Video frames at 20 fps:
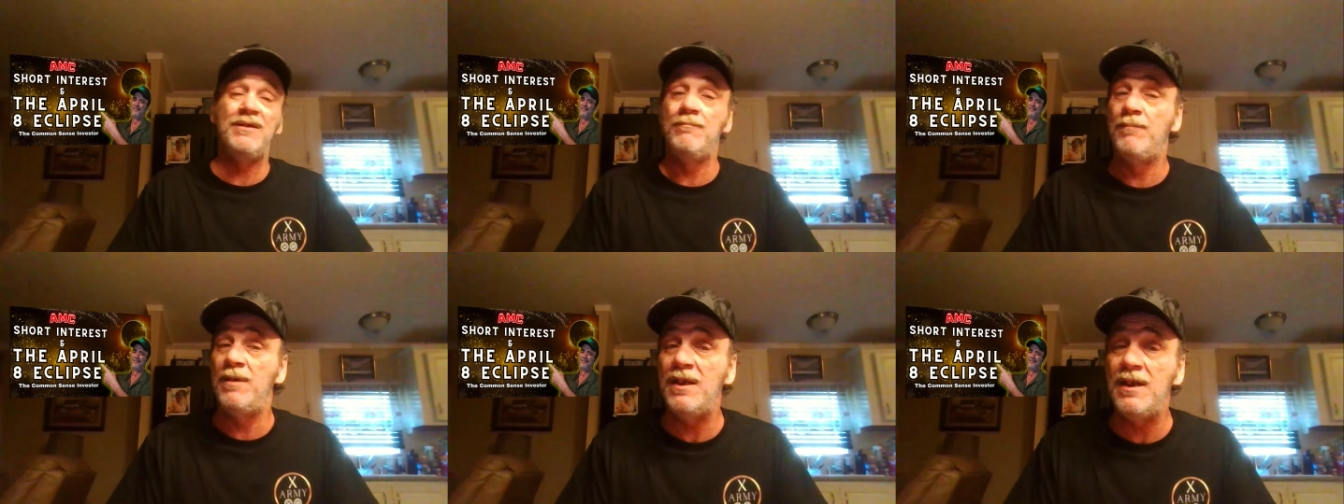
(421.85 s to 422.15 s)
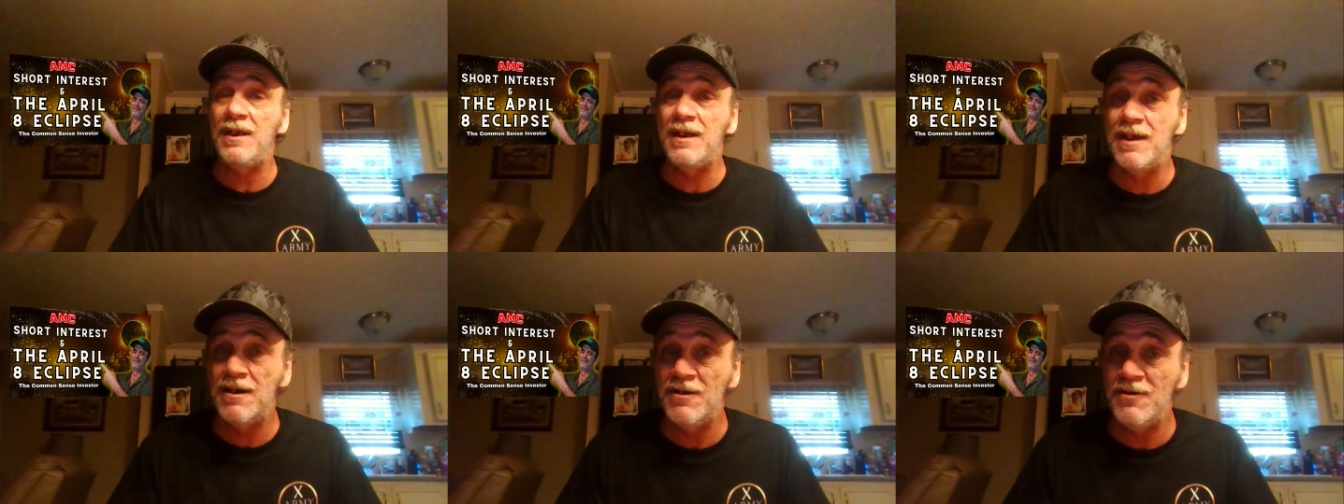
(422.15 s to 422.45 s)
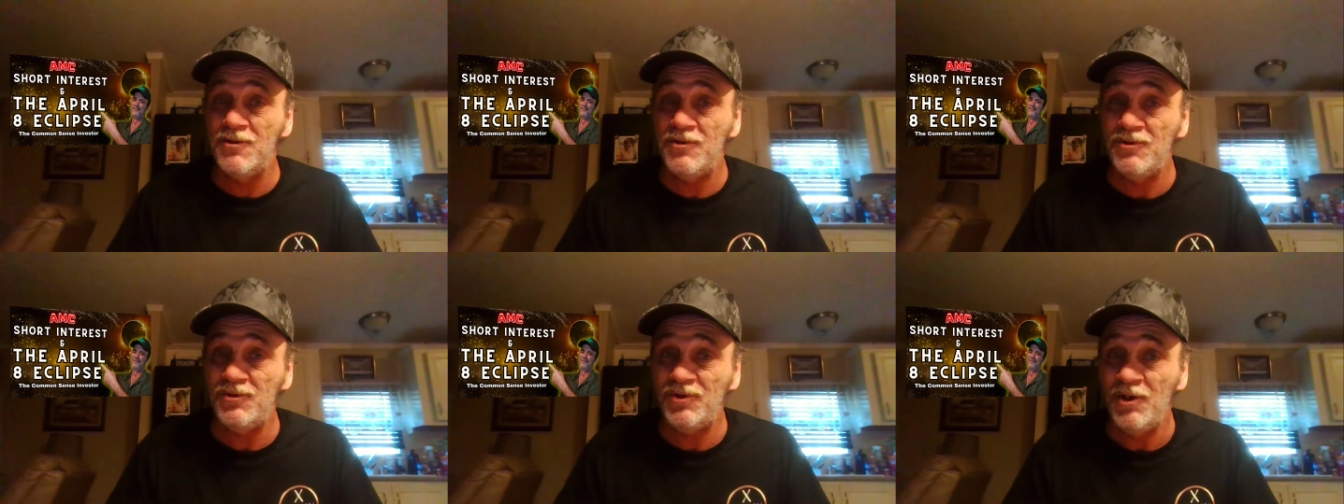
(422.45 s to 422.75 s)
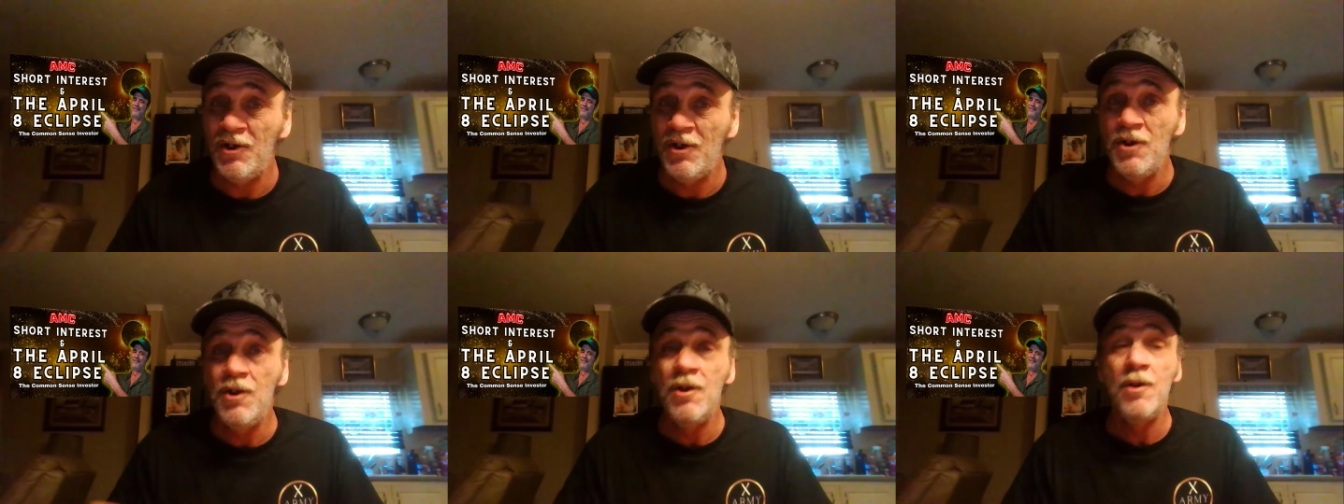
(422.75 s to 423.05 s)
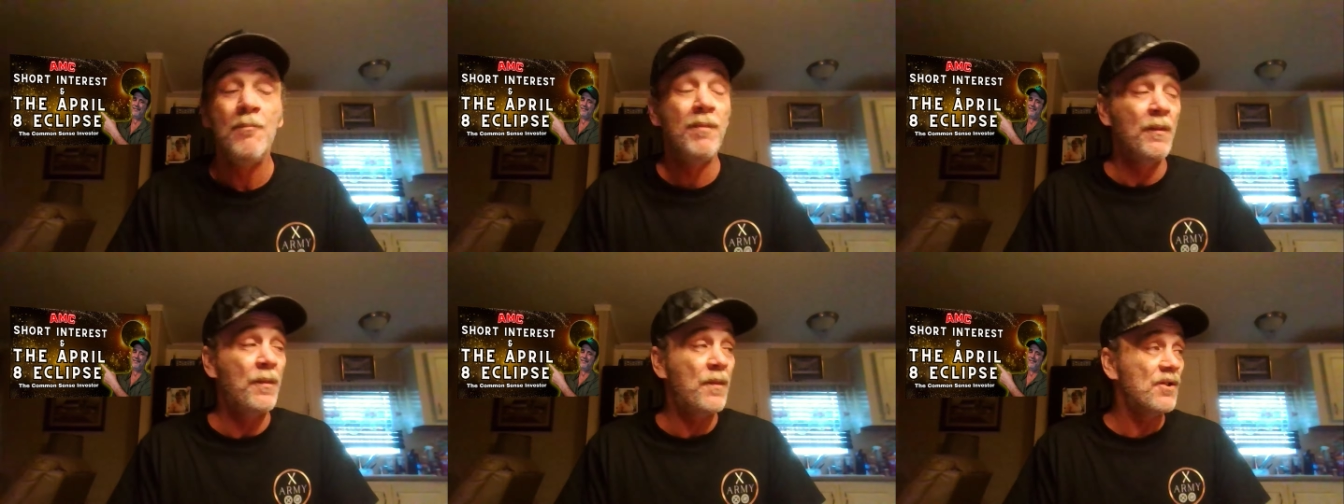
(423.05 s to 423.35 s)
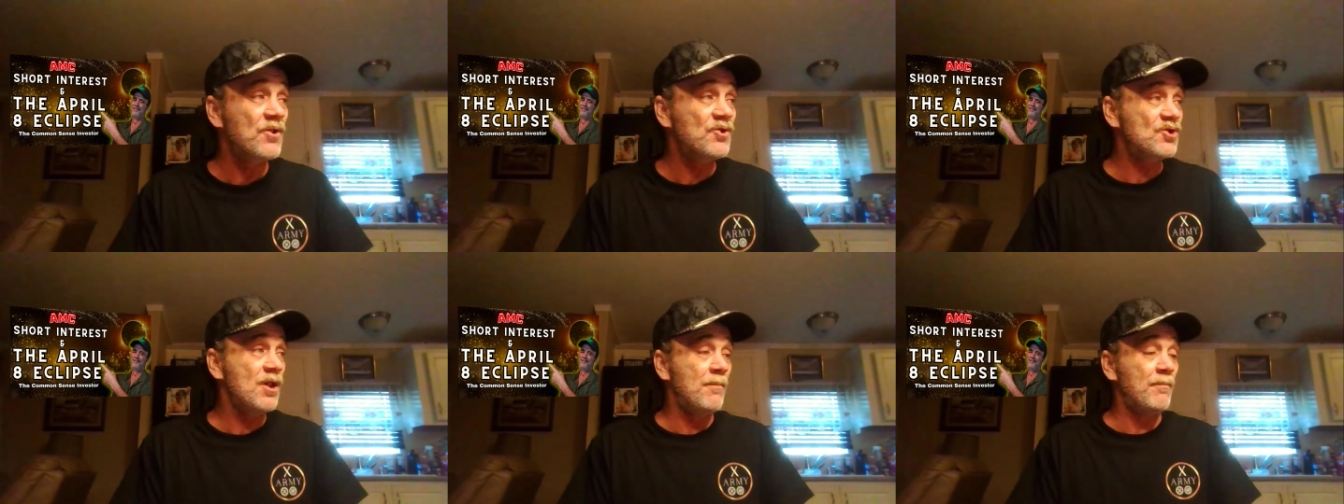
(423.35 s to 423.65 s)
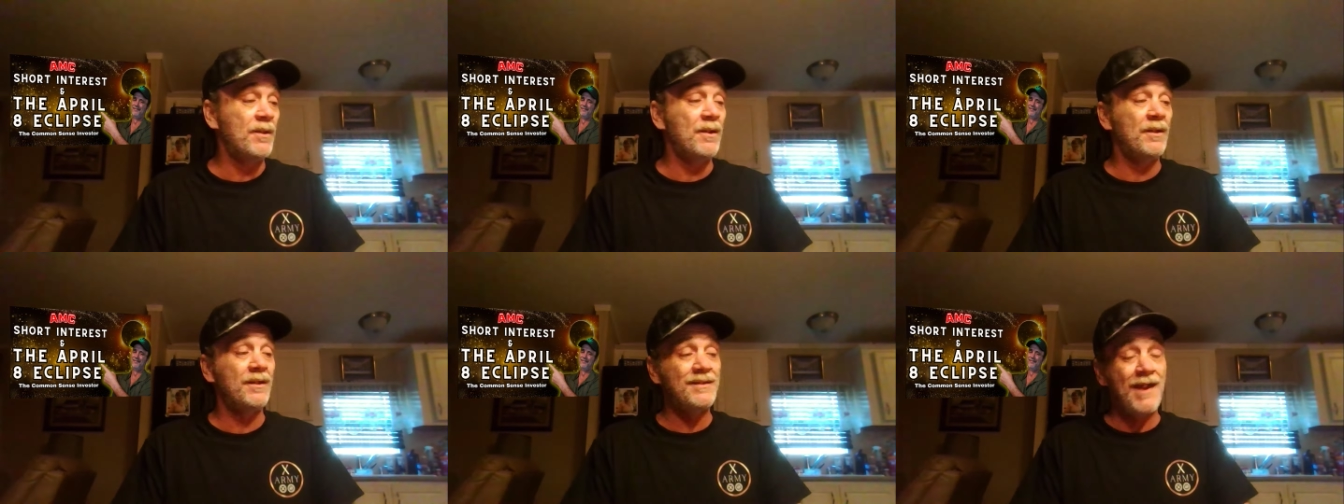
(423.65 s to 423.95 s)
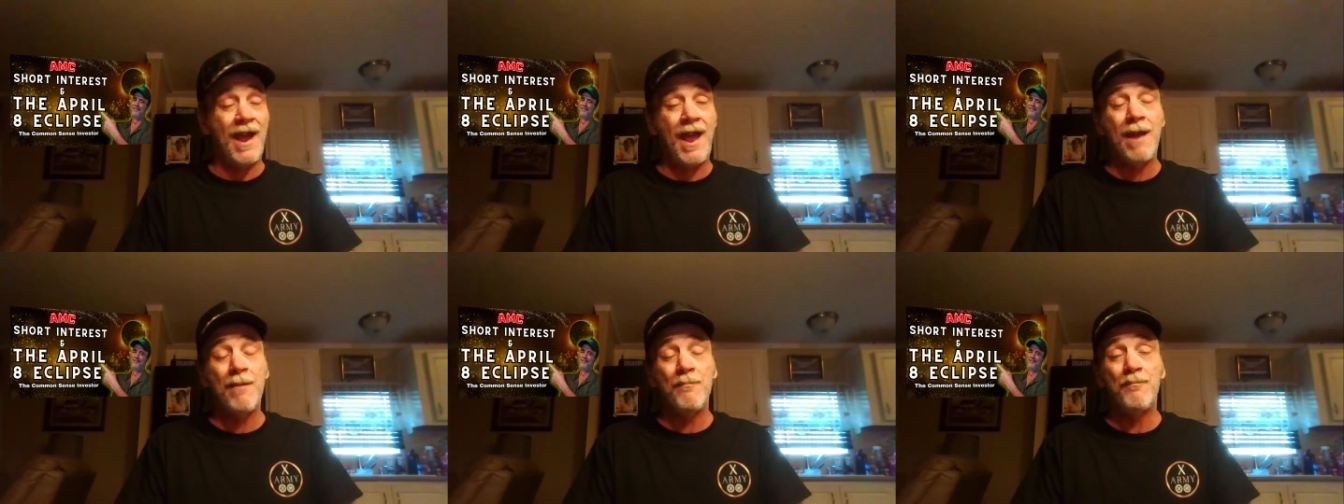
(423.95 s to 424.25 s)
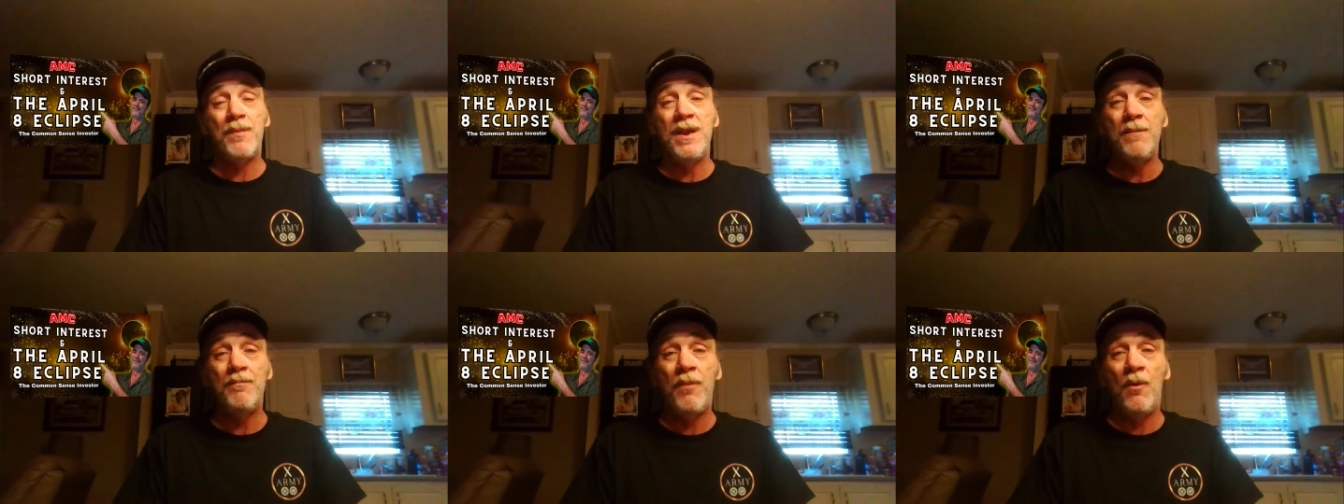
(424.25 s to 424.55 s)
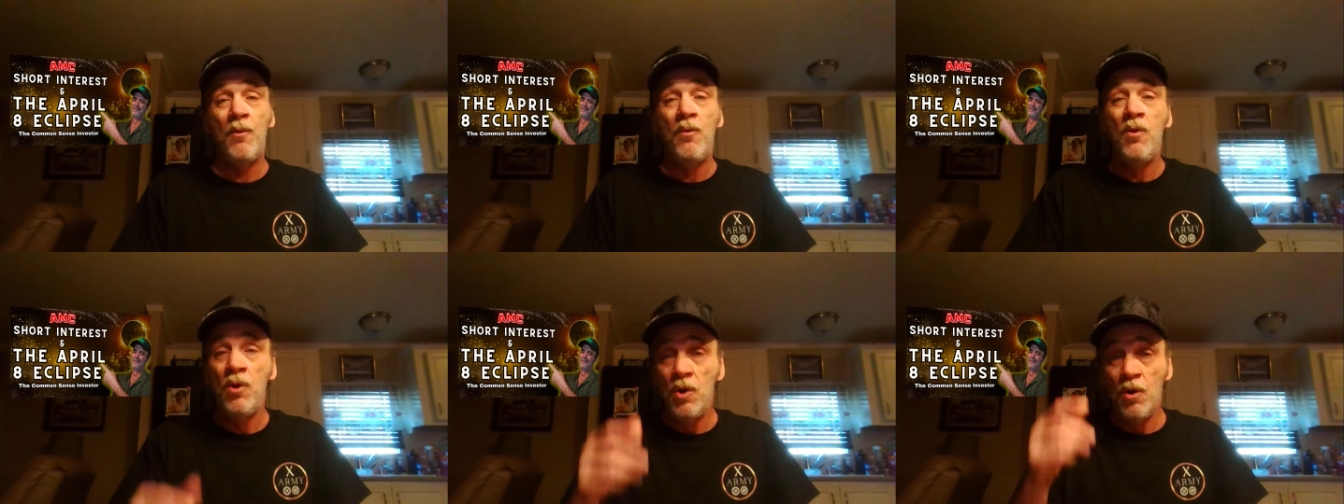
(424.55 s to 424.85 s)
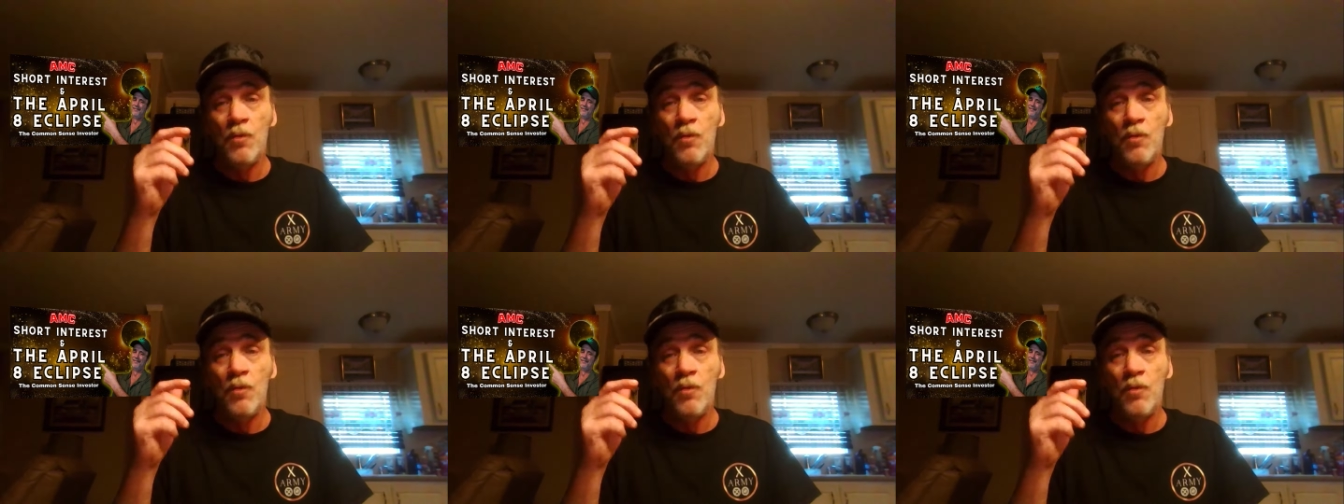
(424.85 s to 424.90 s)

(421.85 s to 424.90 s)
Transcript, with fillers: videos, but there's coming a time, people,